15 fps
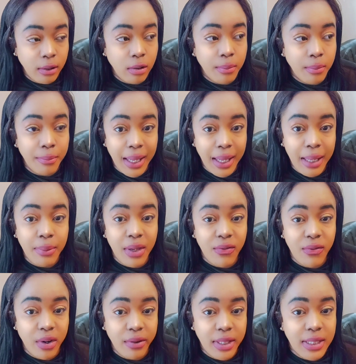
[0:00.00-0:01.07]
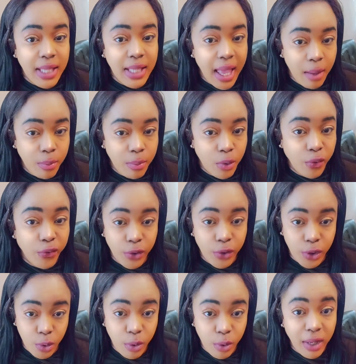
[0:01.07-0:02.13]
may be very taboo for
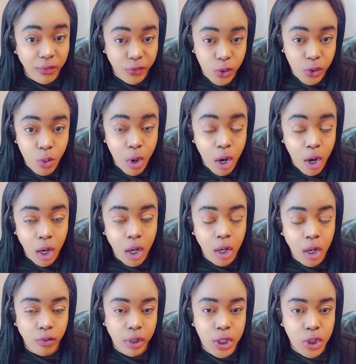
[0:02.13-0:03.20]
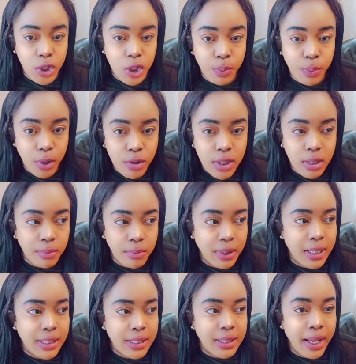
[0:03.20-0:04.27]
you if you are a religious person,
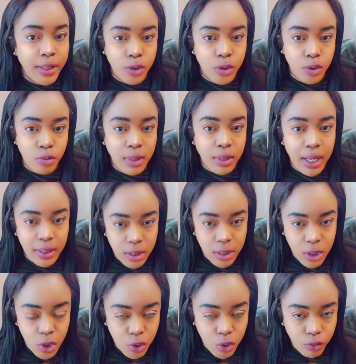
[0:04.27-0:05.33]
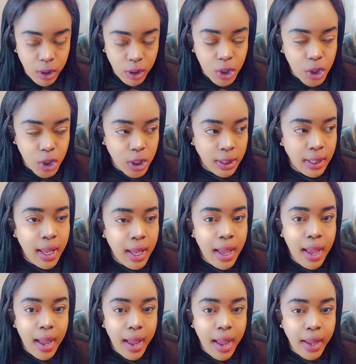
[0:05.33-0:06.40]
because I do not teach religion.
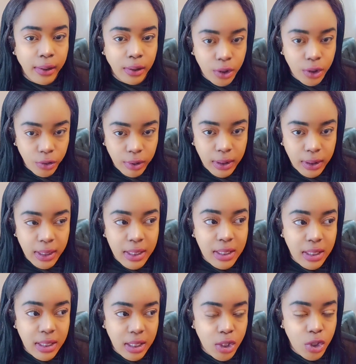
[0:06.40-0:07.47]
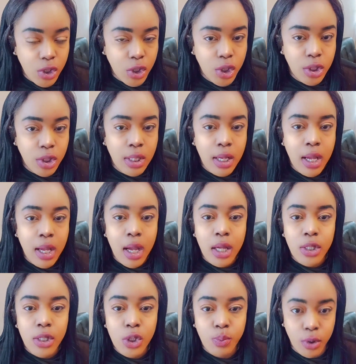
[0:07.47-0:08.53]
I literally teach
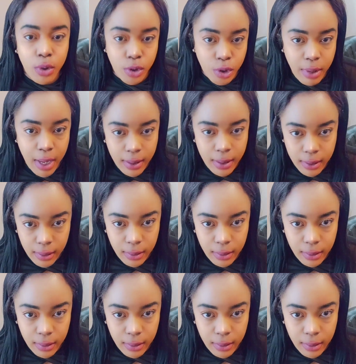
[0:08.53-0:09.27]
spirituality.